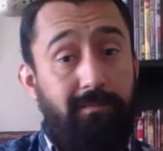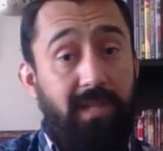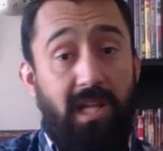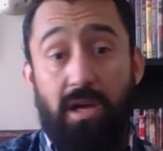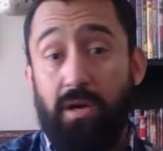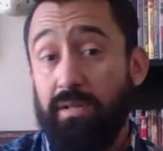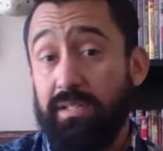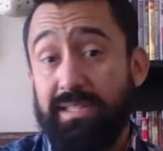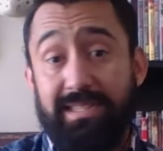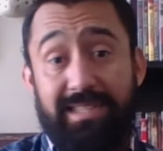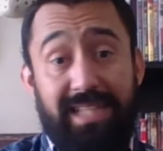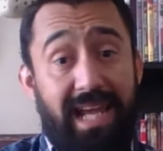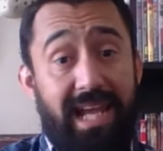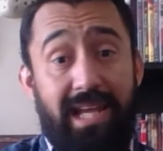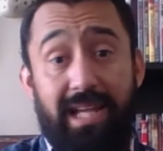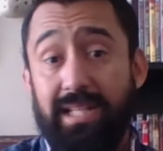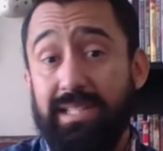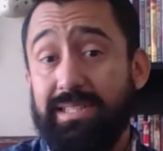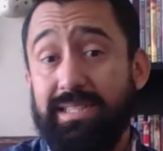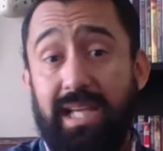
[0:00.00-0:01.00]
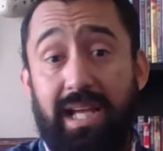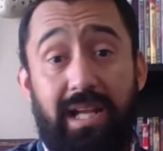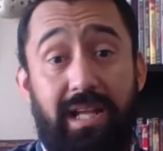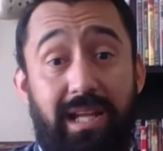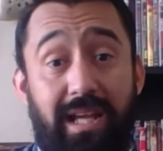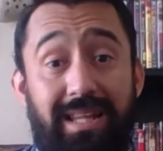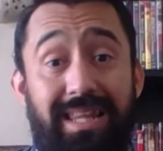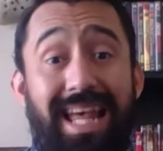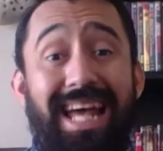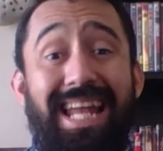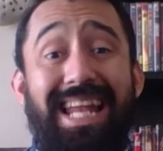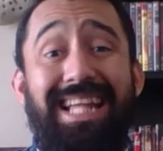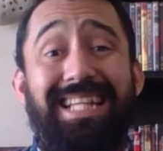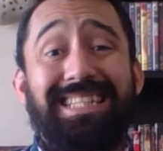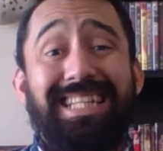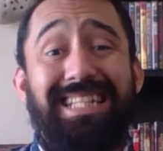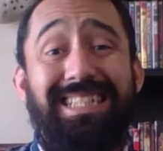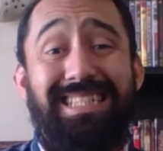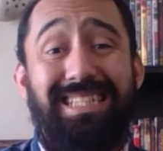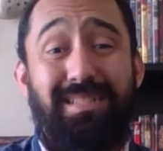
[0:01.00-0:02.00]
I'll say it and say it again. That is
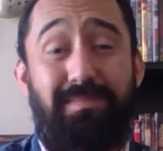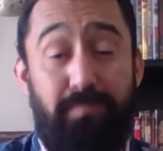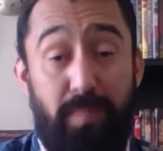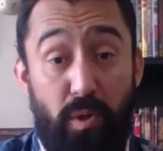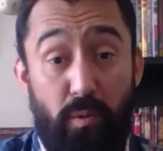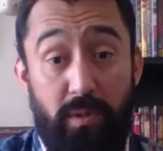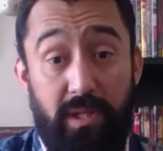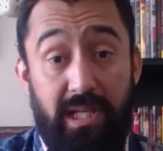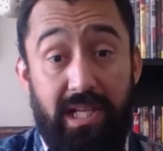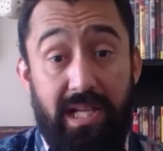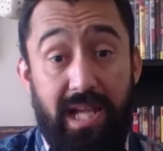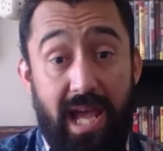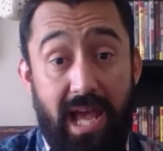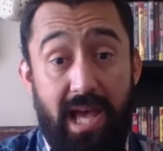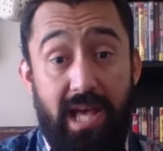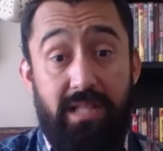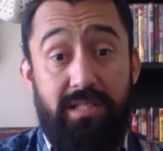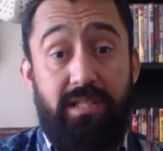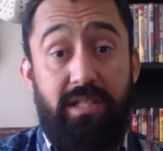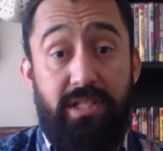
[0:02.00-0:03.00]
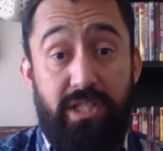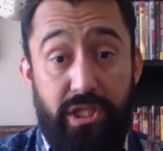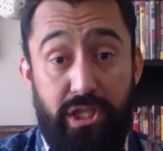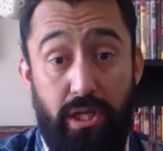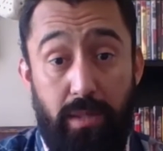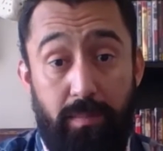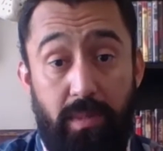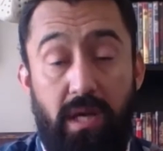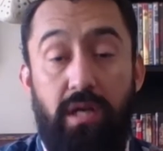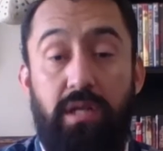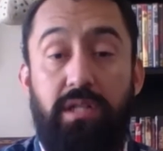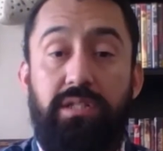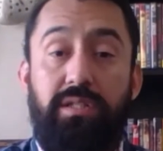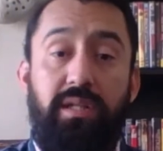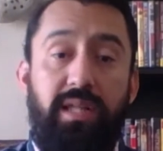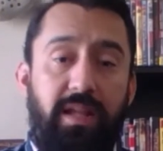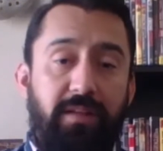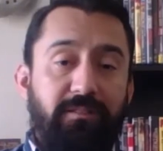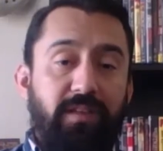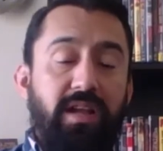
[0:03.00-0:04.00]
a spooky ass ship. So
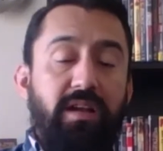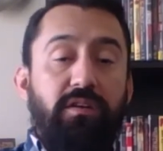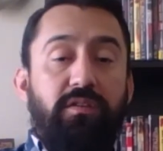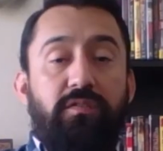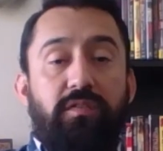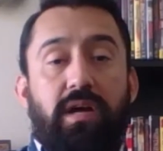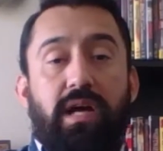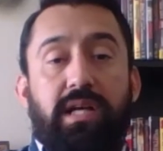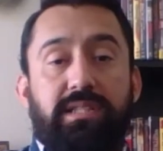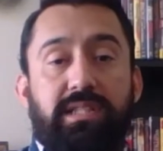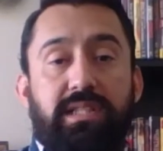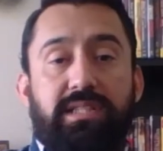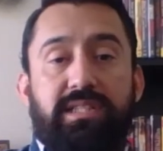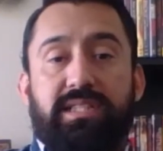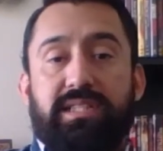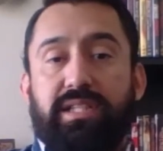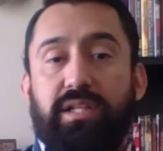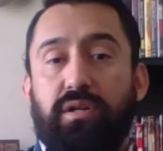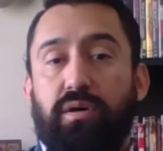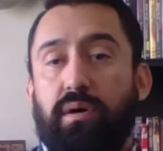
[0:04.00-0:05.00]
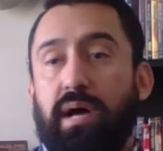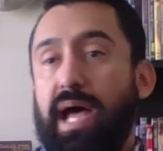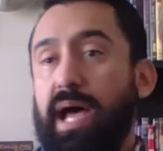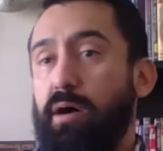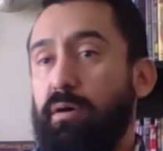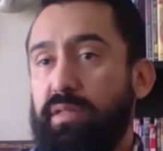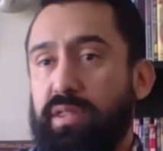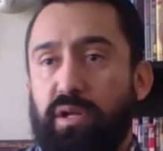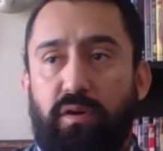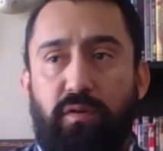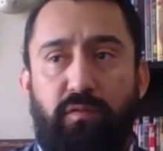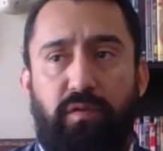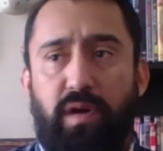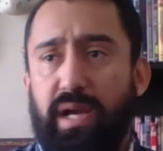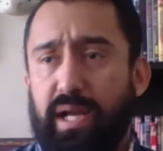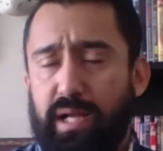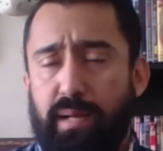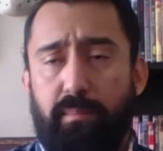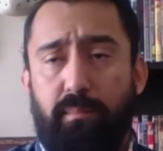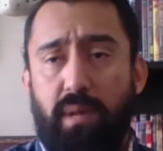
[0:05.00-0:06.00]
the Event Horizon still out there
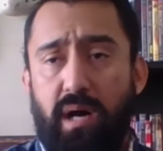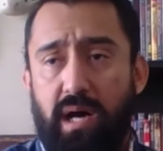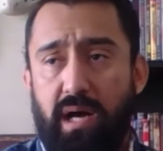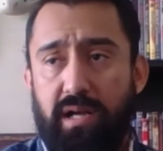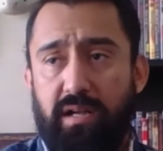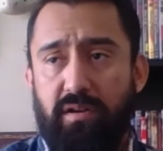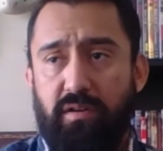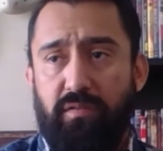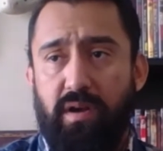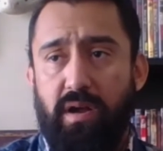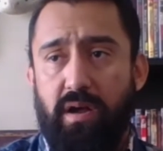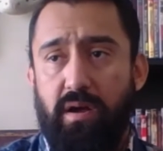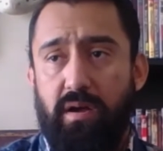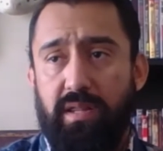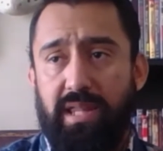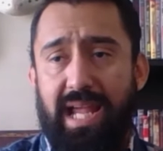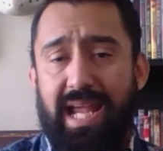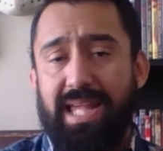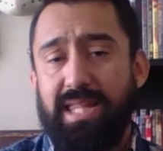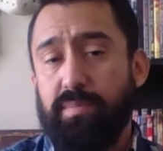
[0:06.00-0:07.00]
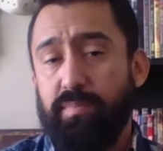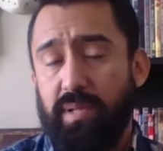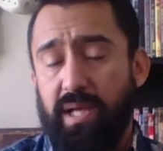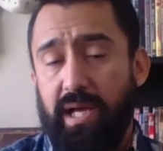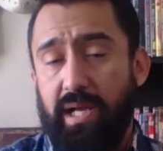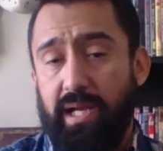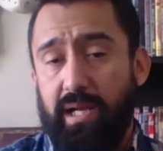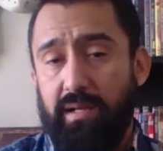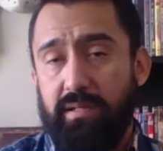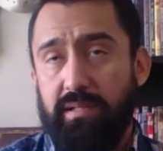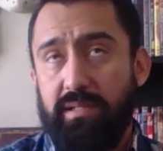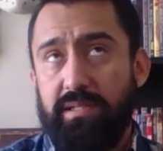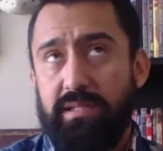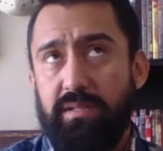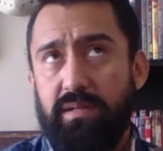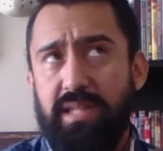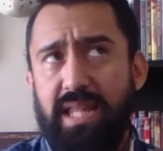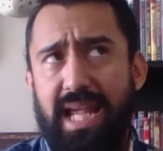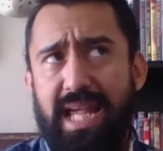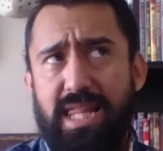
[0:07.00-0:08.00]
running amok around the eighth planet.
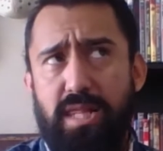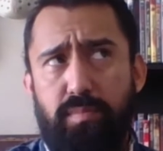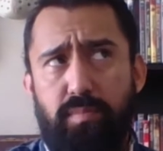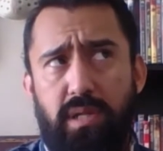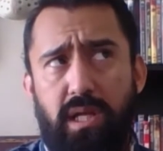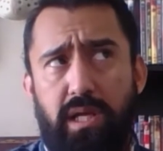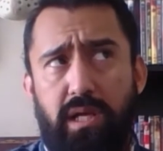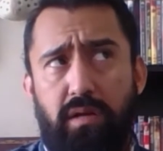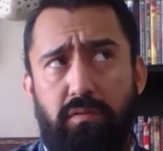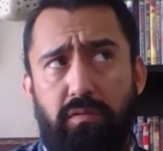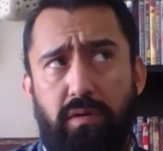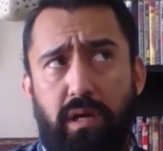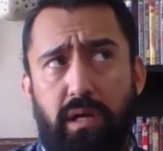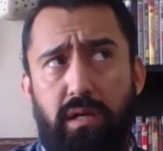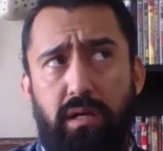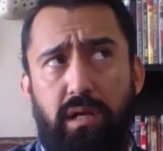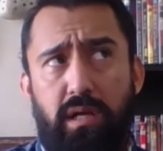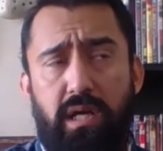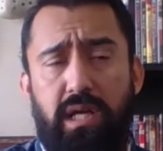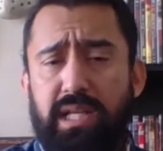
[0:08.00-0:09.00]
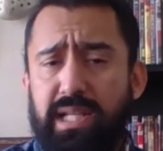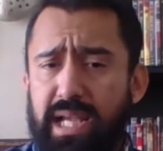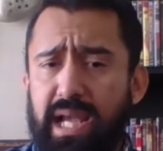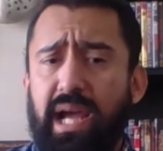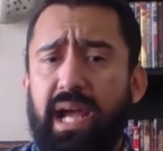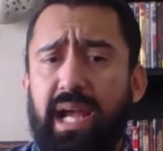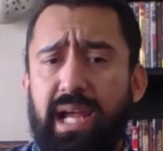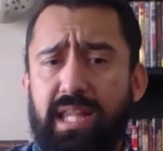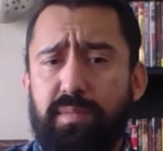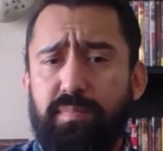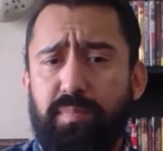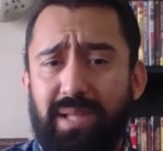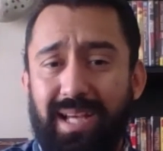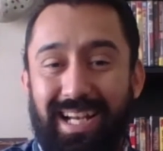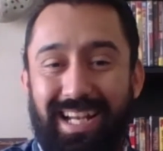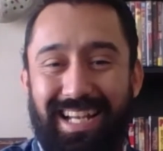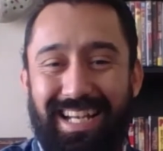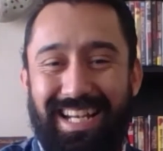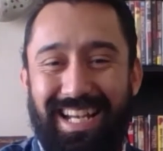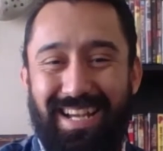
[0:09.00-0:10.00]
Still the eighth planet, right? Yeah, eighth
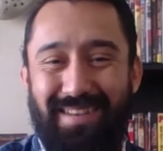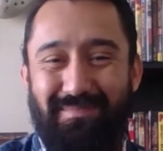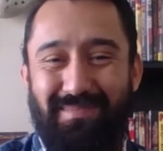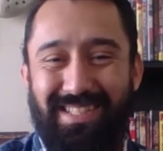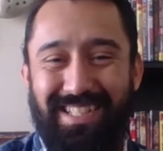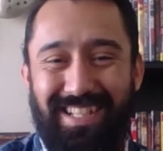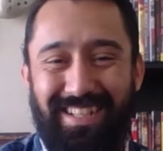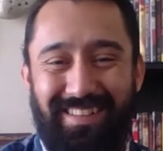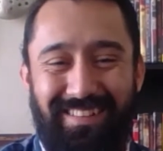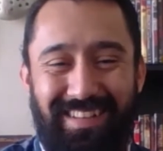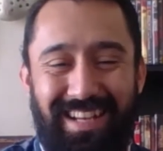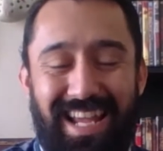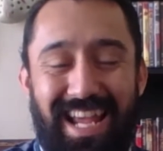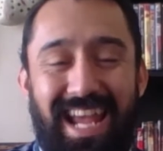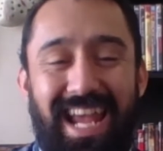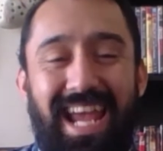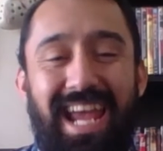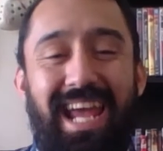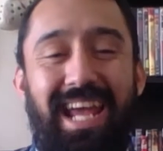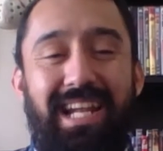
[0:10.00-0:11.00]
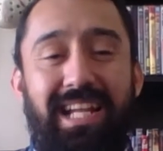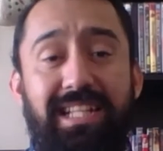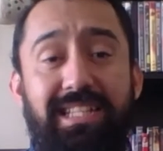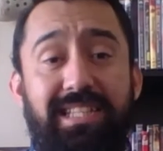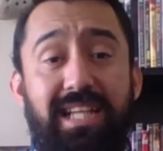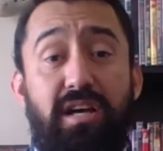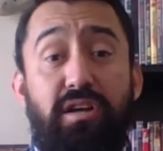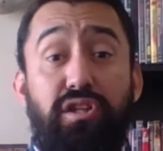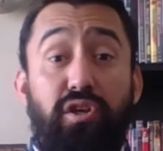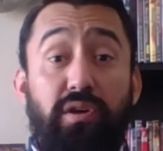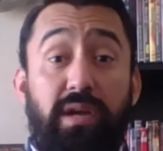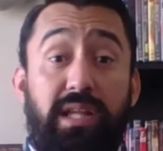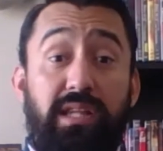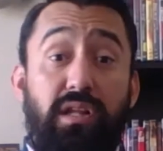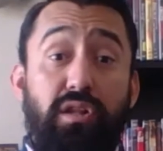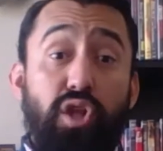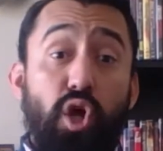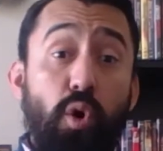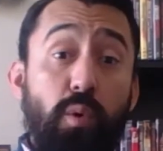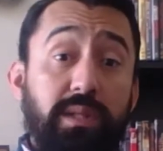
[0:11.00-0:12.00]
planet Neptune. And it's out there. And the
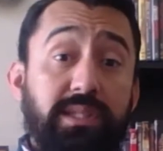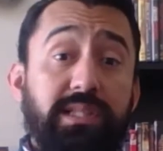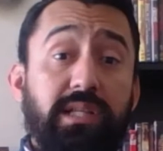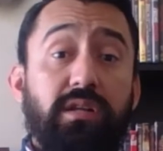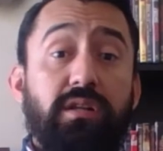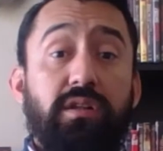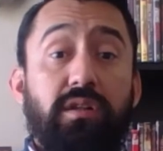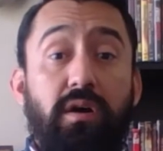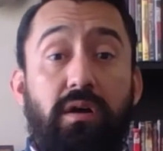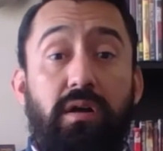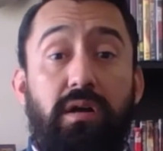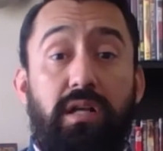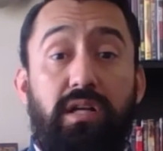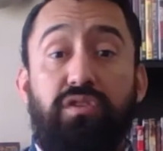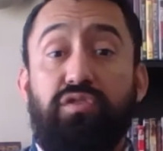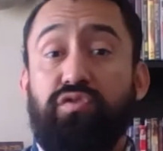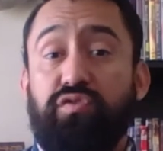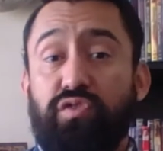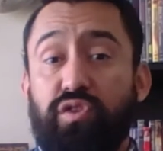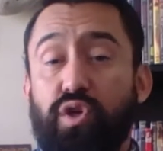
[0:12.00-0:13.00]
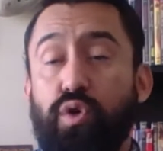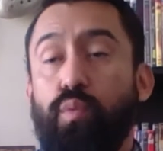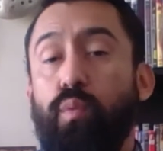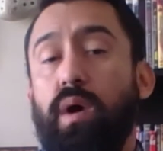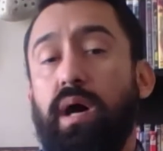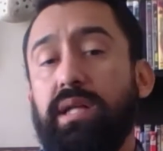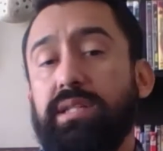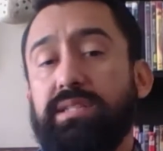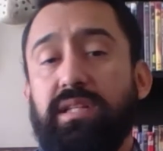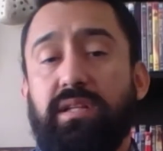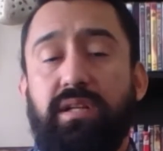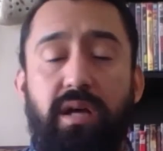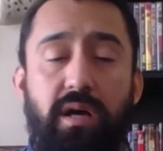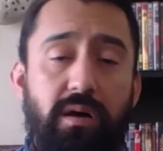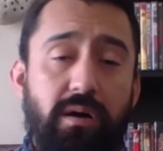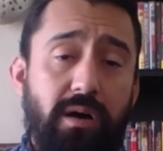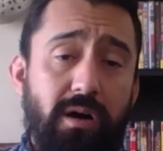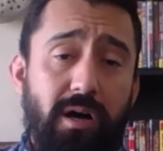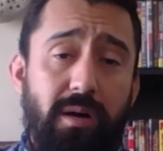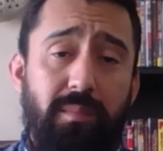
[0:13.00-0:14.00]
Lois and Clark crew wants to go
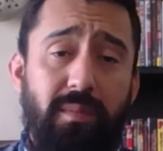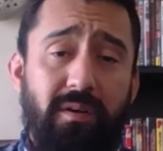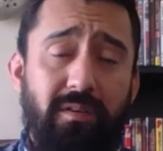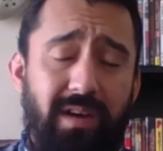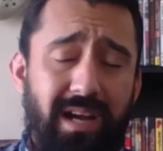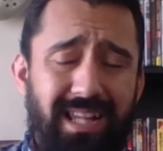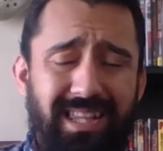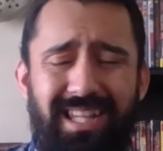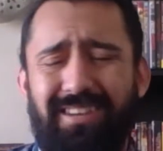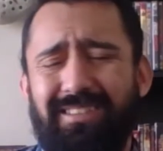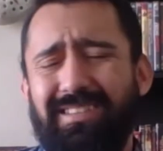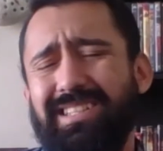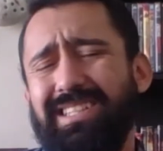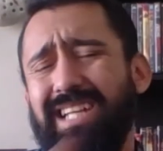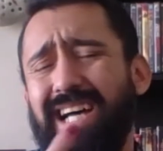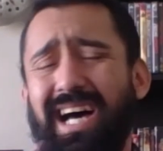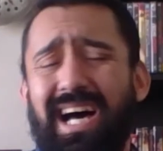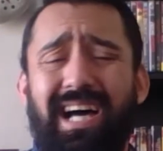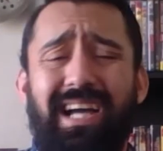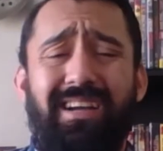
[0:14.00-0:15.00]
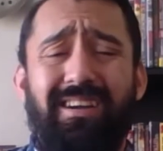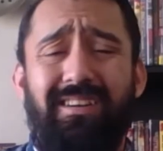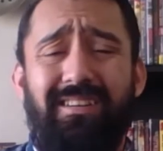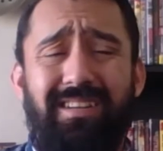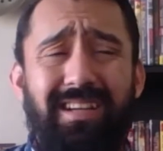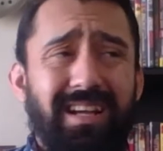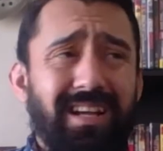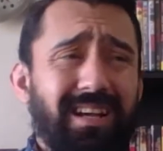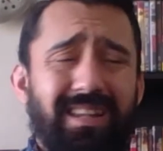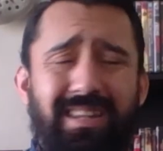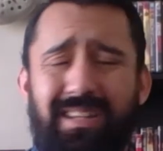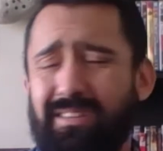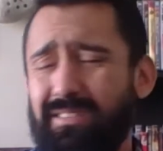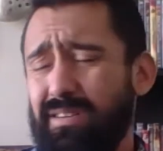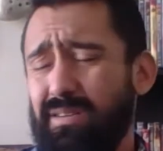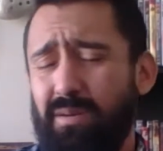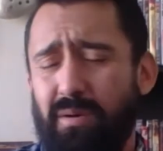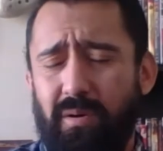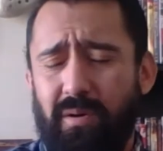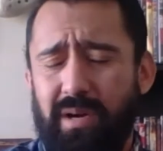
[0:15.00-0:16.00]
home, all right? They're tired. They're
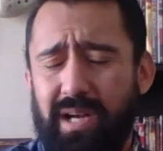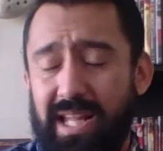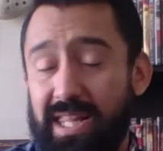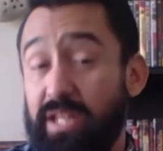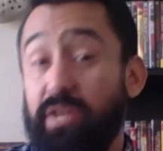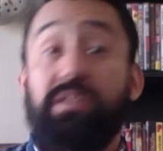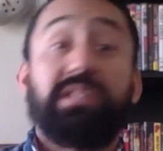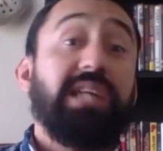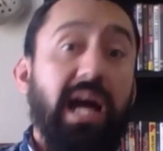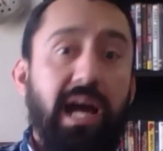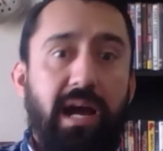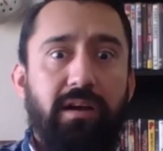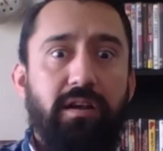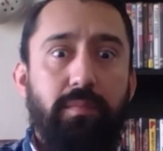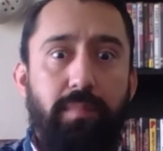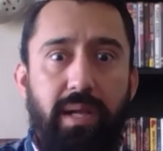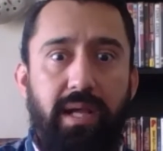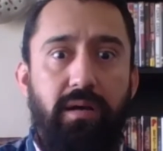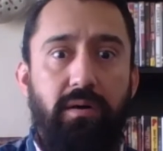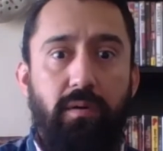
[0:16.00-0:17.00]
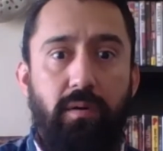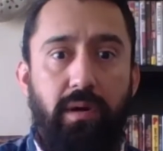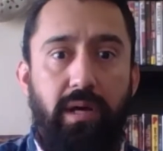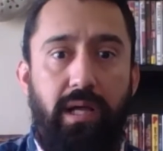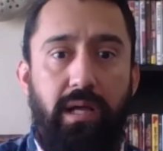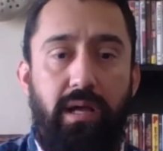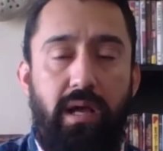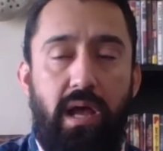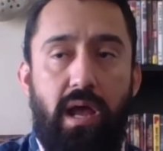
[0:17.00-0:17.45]
horny. They're tired of being horny.